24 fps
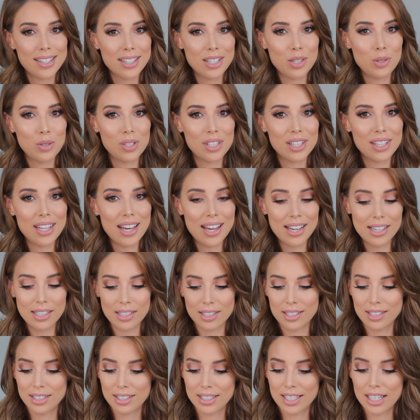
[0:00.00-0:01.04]
you did that
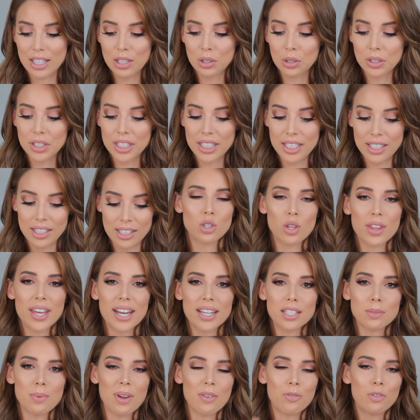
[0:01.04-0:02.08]
killed it. So
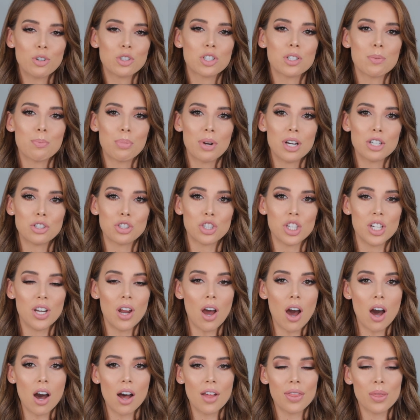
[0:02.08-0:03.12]
that is my first impression
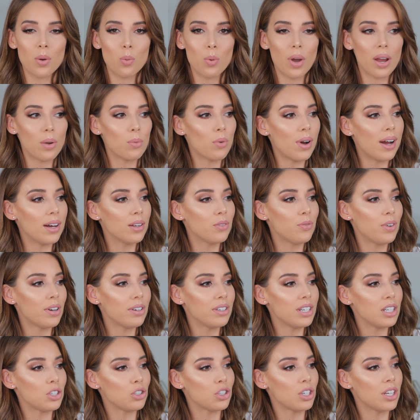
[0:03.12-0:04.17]
on the Wet n Wild
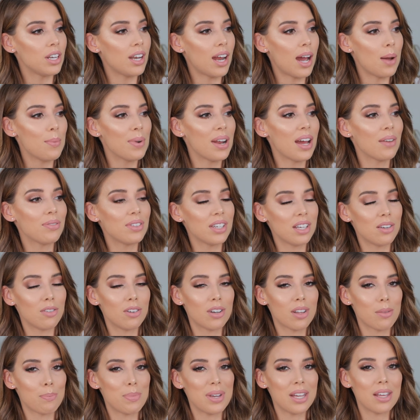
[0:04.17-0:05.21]
foundation. I'm gonna have to give
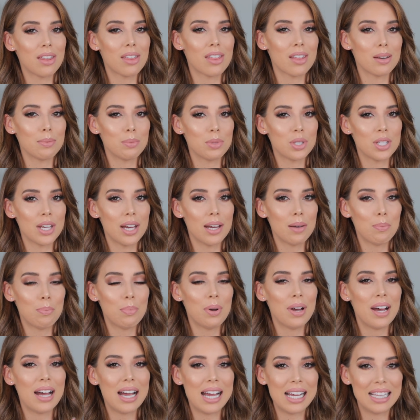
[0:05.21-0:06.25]
it a big thumbs
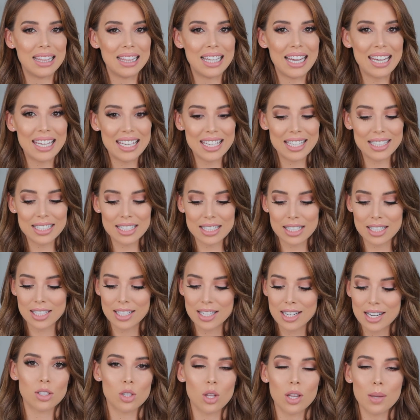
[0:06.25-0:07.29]
up. I like it.
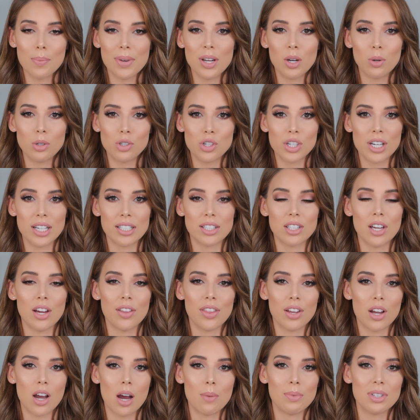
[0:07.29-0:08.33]
So let me know what you guys thought
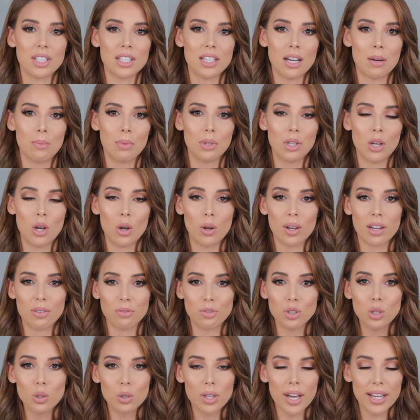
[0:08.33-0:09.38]
in the comments down below. If
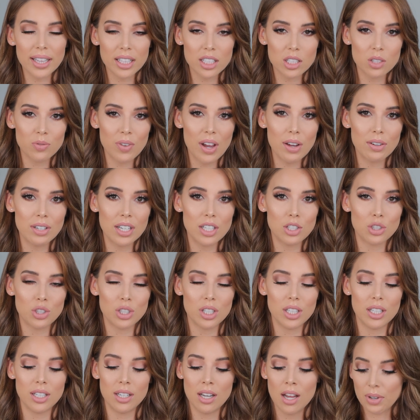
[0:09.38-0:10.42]
you like this
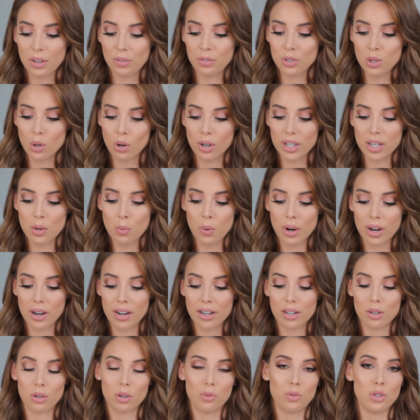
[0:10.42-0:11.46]
foundation, if you already wear
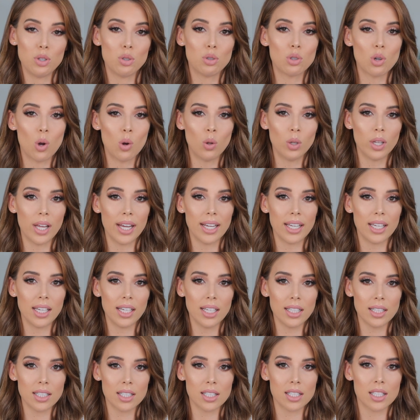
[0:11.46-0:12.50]
it, or if you don't like
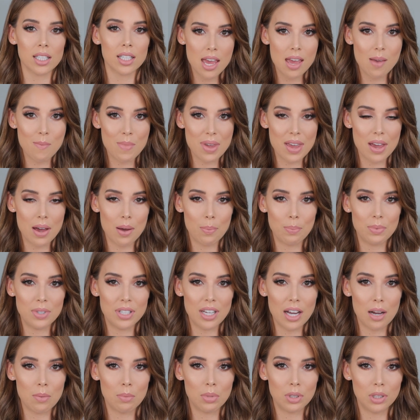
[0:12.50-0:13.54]
it, hit me up
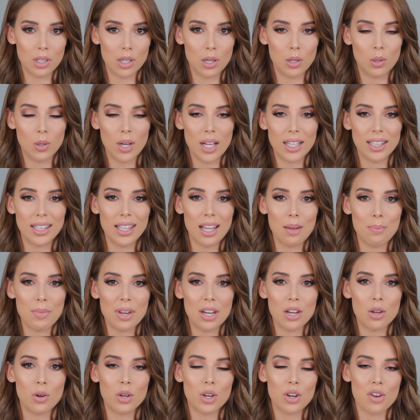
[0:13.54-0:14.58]
down below. Let
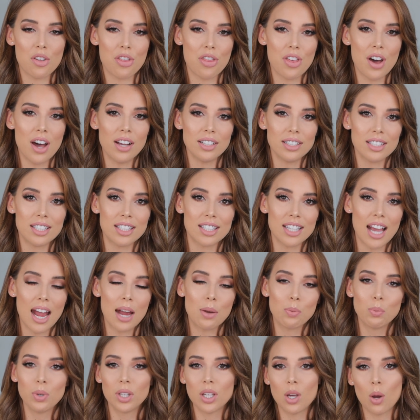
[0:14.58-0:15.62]
me know your thoughts.
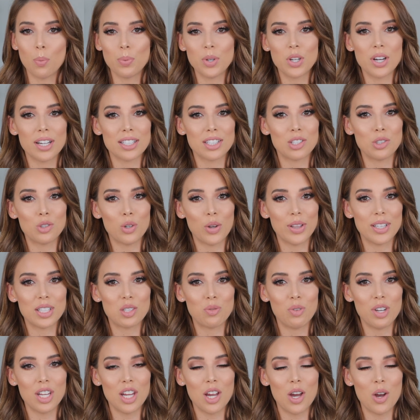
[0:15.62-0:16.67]
I really hope you guys enjoyed
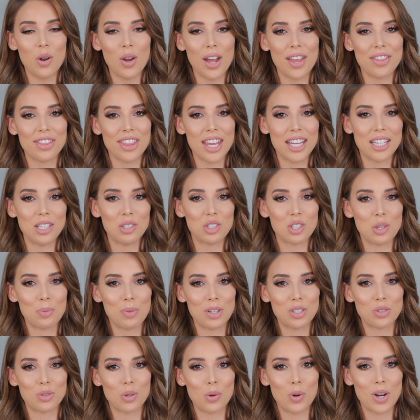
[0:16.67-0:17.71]
this video and thank you so
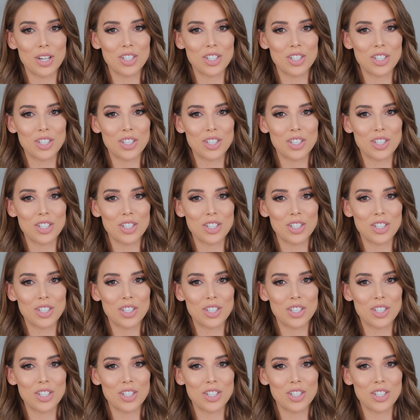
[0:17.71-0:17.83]
much for